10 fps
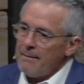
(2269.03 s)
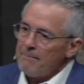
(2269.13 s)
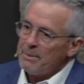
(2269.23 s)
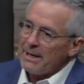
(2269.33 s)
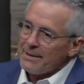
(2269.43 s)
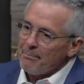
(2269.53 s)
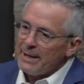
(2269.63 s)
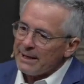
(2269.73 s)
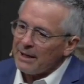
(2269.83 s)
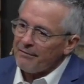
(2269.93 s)
But in the
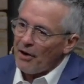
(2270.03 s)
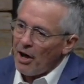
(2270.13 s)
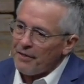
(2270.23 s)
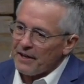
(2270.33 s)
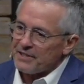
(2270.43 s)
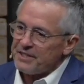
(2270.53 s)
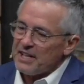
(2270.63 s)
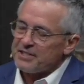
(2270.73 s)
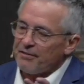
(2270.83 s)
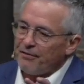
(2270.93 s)
middle of all this
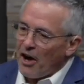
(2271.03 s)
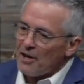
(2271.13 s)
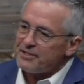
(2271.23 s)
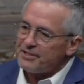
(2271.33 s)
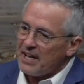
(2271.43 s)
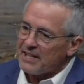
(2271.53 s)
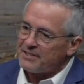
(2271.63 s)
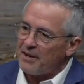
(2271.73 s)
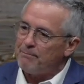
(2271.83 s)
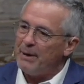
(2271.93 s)
is a false
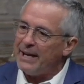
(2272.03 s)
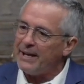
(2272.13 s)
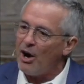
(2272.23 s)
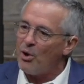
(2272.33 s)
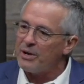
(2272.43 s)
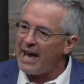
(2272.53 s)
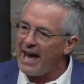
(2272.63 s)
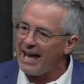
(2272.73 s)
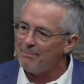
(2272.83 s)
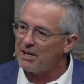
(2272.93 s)
sense of being
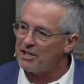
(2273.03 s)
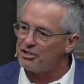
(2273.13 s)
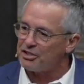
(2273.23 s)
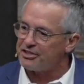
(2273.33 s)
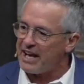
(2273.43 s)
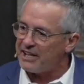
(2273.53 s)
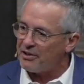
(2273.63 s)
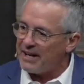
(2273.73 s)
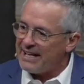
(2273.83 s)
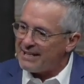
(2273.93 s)
okay because you're saying
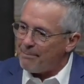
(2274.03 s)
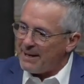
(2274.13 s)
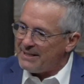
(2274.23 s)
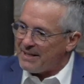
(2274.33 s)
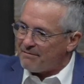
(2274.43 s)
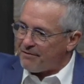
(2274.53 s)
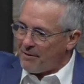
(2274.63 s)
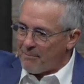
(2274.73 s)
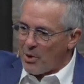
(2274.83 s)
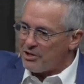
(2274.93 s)
you're independent
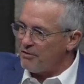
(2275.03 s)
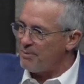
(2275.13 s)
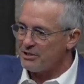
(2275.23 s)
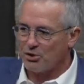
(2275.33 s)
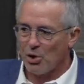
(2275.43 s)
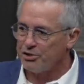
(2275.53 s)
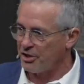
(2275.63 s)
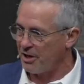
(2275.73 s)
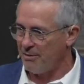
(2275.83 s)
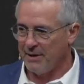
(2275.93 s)
from what you've been told you're
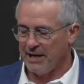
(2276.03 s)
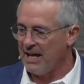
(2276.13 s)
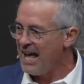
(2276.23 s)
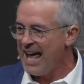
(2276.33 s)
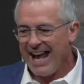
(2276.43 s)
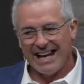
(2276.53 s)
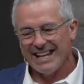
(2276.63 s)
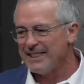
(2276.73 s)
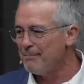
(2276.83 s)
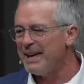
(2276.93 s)
going to be. And
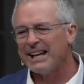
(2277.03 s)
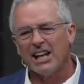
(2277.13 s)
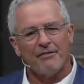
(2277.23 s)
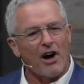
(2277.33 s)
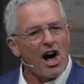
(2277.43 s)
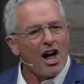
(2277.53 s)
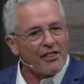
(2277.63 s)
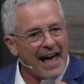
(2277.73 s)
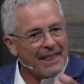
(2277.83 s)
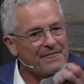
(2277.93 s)
in the middle of all
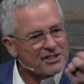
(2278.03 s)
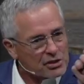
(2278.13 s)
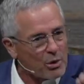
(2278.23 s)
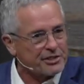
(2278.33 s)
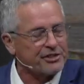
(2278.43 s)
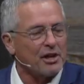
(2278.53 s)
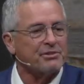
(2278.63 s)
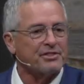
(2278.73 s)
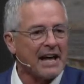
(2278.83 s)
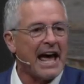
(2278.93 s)
that, and this is what's so
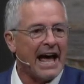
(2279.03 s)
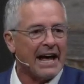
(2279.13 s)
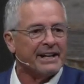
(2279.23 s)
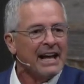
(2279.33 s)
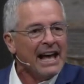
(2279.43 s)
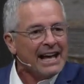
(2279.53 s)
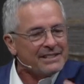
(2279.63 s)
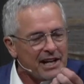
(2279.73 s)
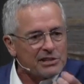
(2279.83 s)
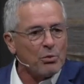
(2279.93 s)
sad,
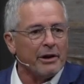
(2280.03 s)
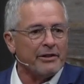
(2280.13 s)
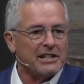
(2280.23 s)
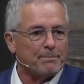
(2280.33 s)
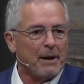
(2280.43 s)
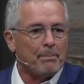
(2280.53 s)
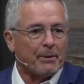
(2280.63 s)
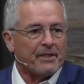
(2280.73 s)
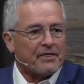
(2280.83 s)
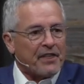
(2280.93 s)
is each one of these
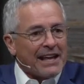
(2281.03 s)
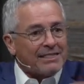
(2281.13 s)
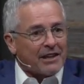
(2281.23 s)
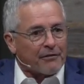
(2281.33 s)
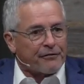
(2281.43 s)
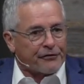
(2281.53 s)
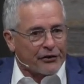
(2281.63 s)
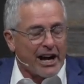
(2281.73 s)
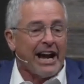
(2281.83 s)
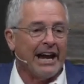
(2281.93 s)
people that think they're
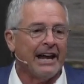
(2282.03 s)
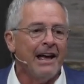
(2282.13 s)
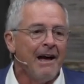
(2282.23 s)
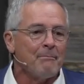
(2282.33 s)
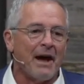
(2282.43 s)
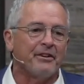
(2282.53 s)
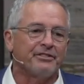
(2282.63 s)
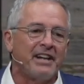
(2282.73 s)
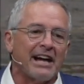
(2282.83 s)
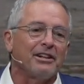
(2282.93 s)
free by their
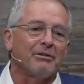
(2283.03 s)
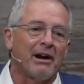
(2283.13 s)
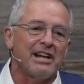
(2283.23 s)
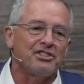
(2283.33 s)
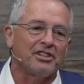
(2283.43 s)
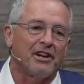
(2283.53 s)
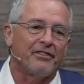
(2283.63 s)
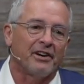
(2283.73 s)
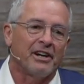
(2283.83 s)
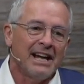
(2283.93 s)
declaration of
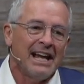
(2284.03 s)
their